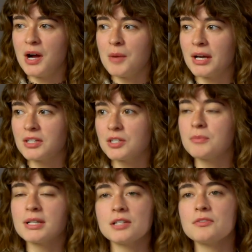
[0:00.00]
I consider
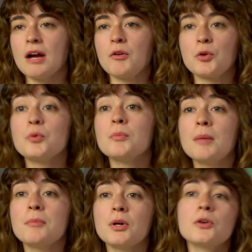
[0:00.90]
myself now a crew
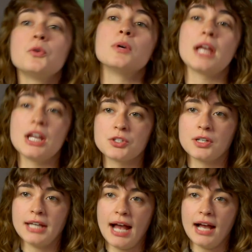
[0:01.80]
member who
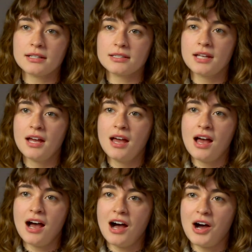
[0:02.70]
occasionally acts.
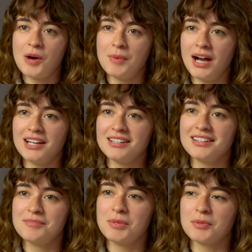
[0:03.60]

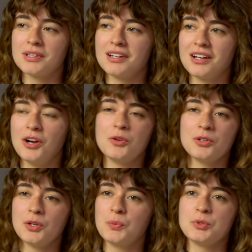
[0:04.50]
People are like, oh,
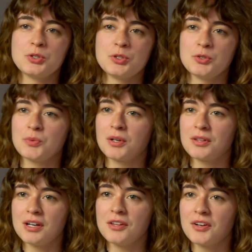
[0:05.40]
you know, would you choose one or
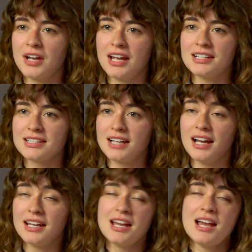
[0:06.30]
the other? And it's
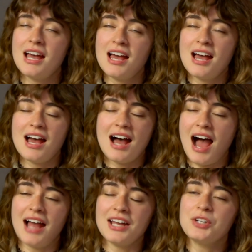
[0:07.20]
I
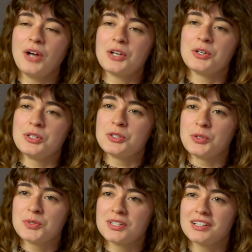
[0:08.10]
couldn't
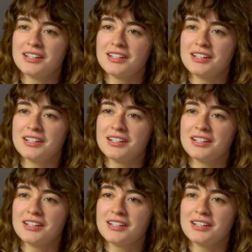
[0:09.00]
choose.